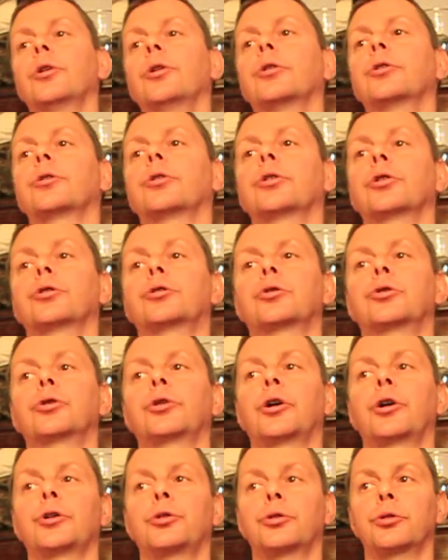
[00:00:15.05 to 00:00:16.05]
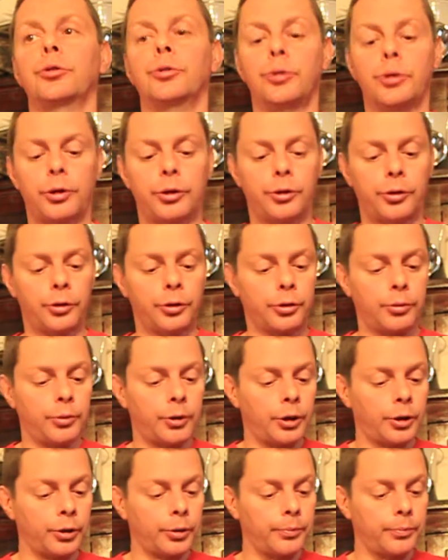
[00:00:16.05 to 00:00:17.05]
to let you guys know what I think
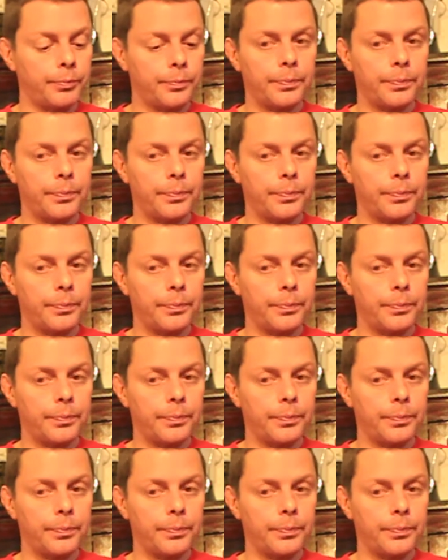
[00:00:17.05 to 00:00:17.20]
about it.